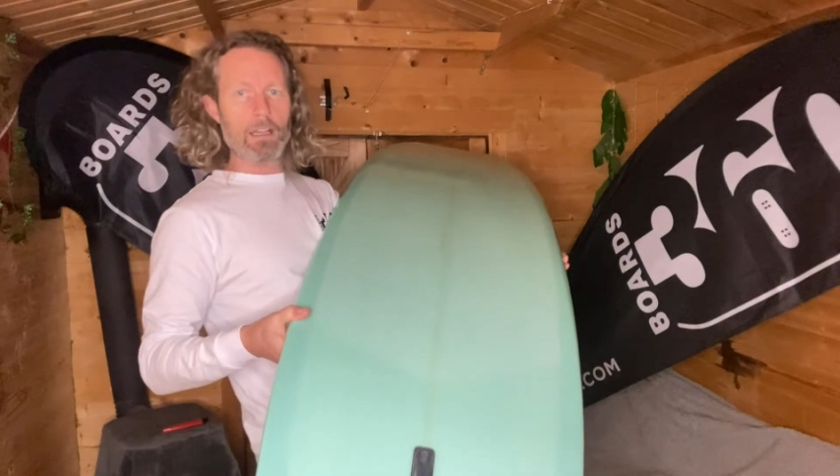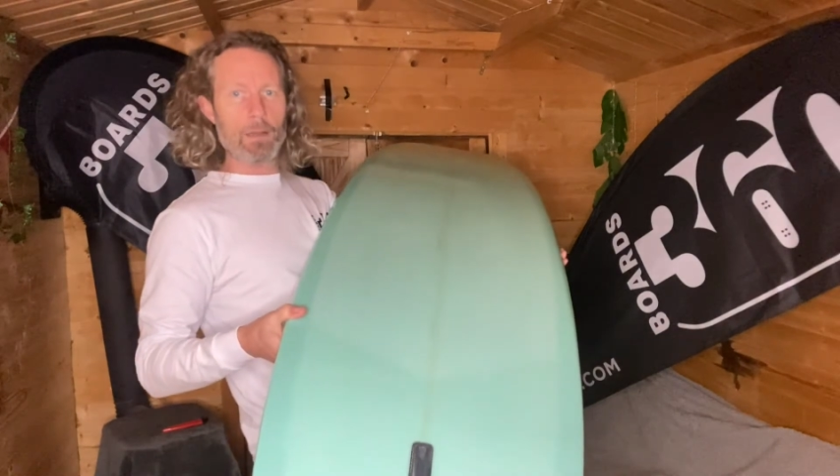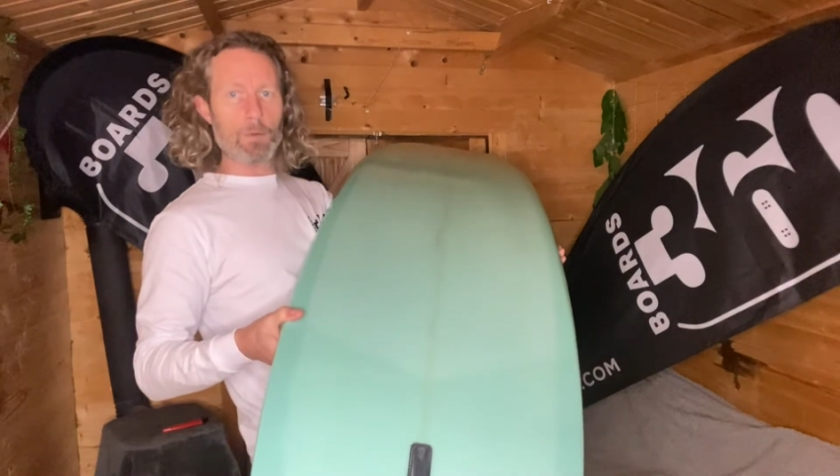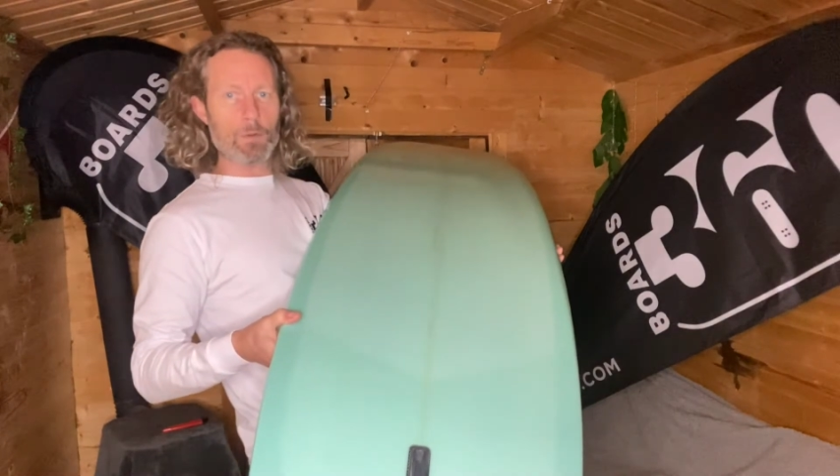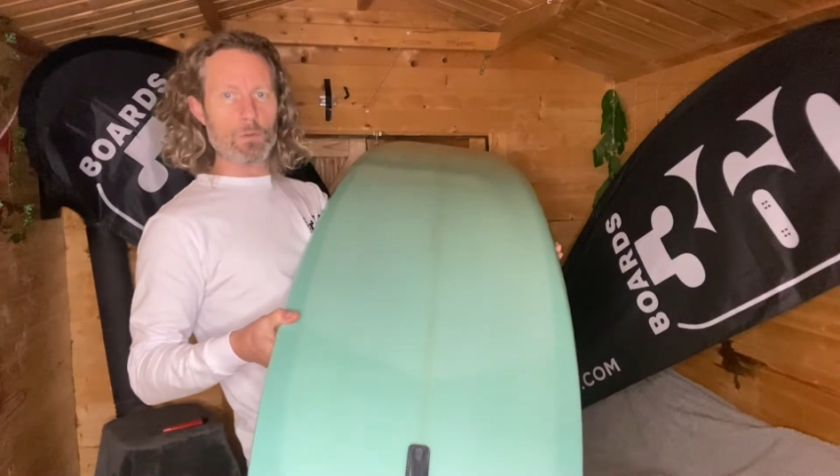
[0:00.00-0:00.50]
I'm
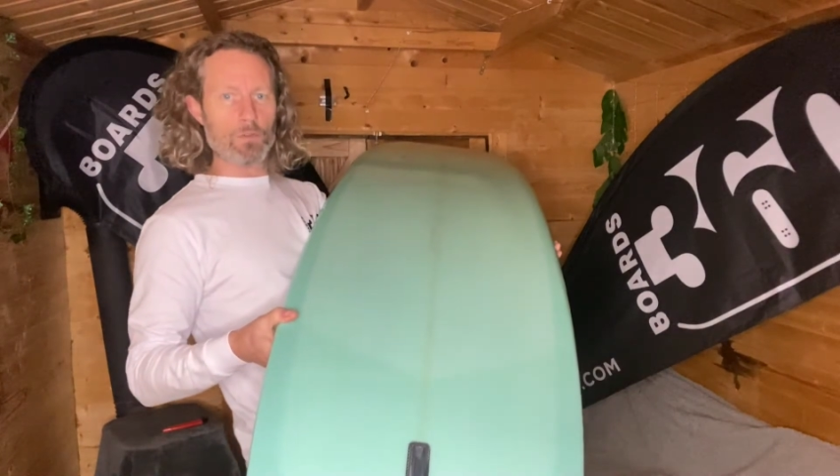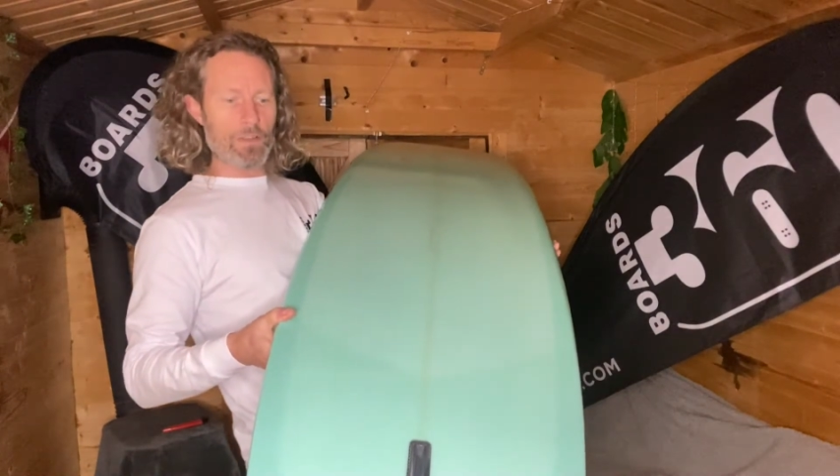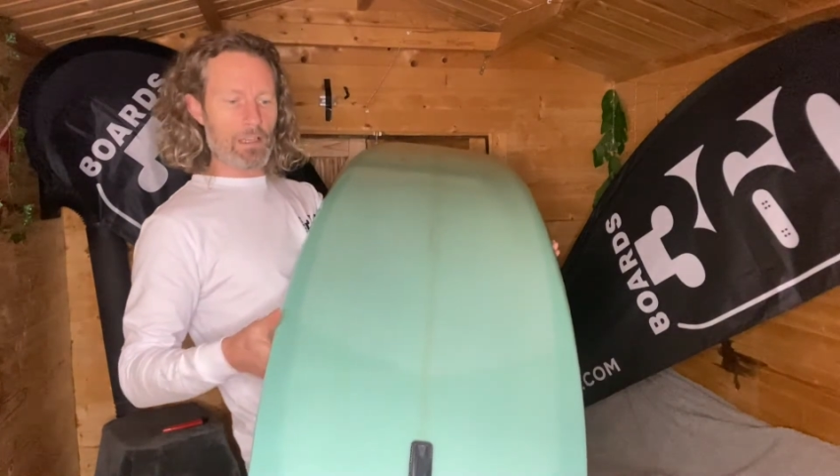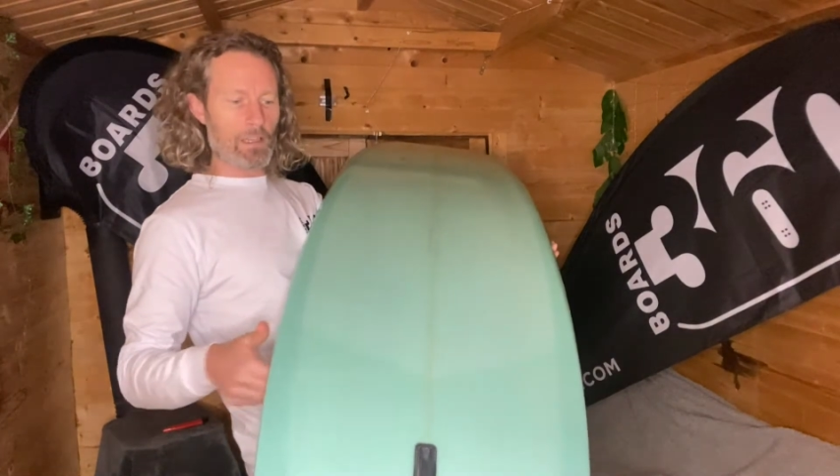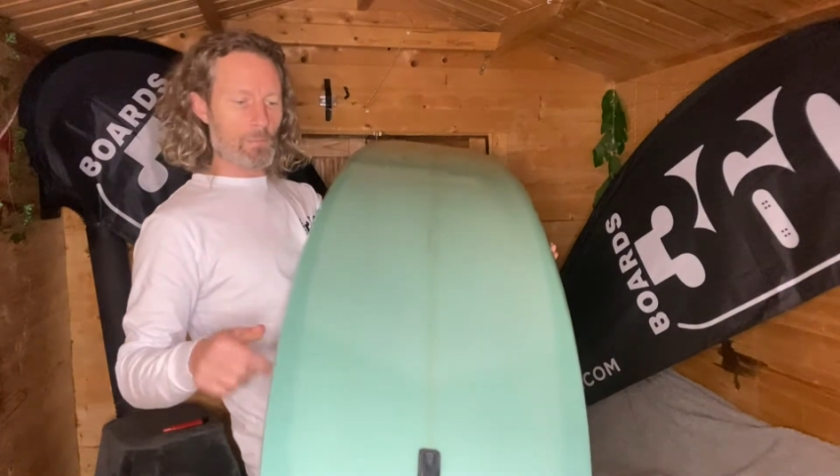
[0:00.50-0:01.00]
not sure if
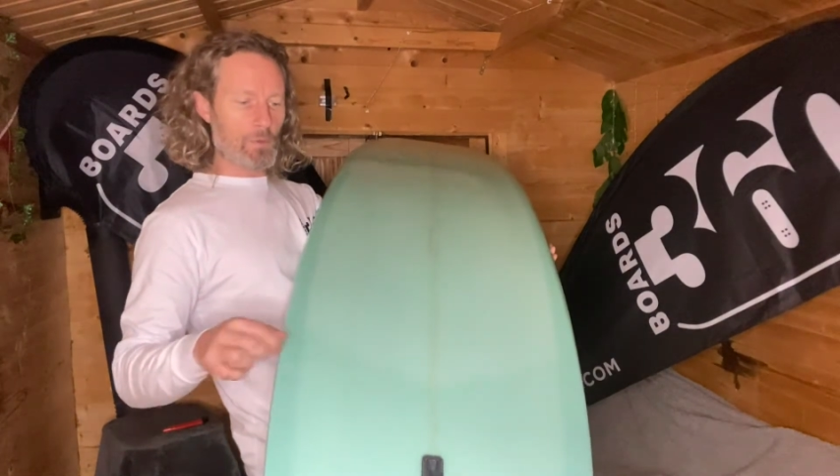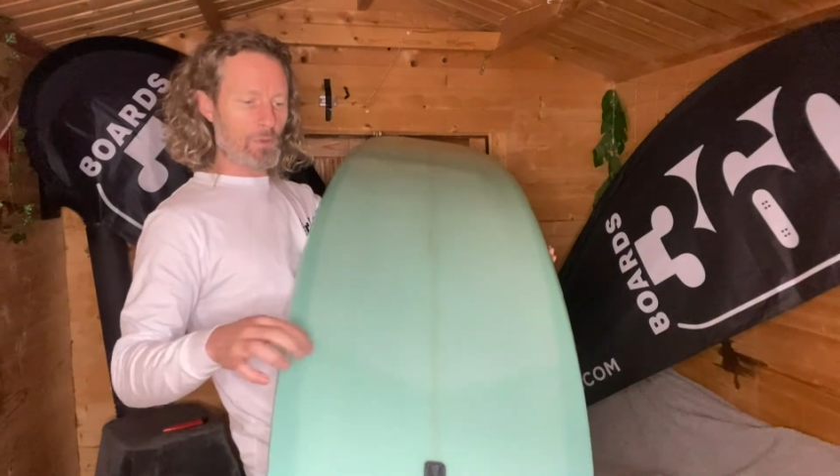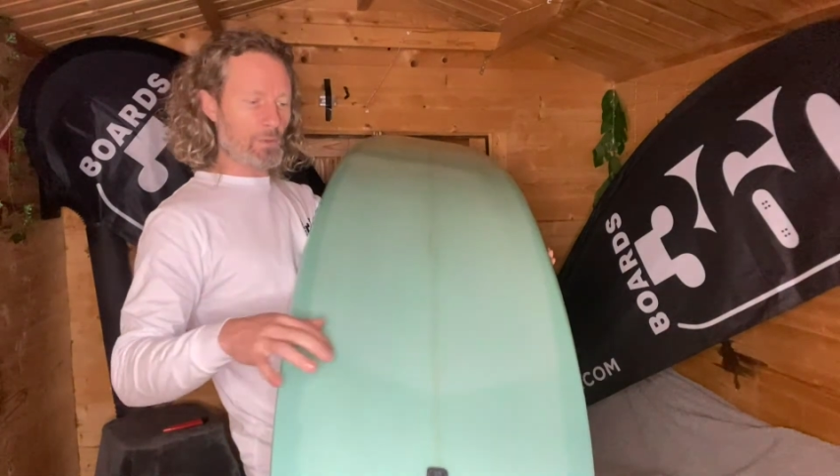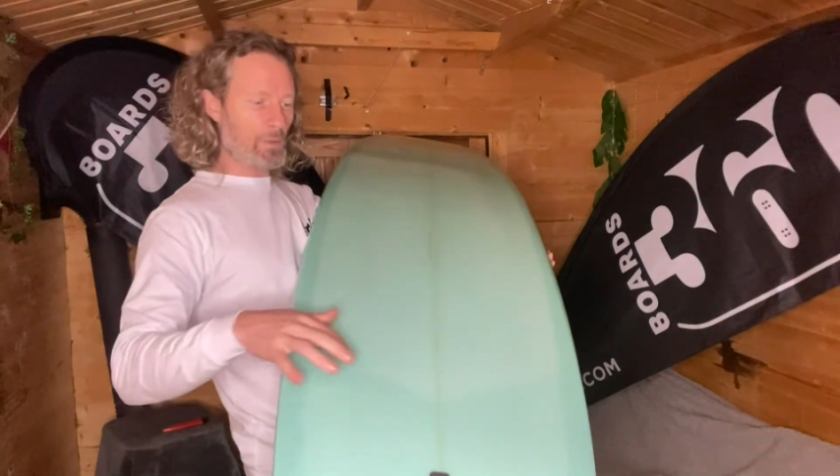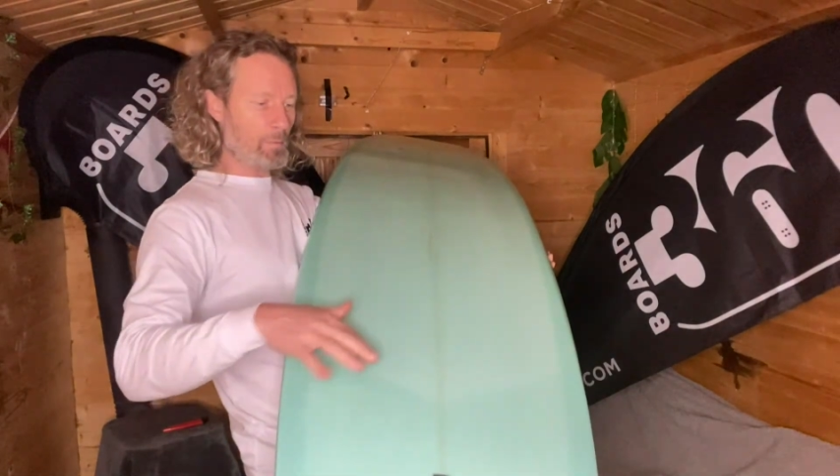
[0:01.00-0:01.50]
that comes through,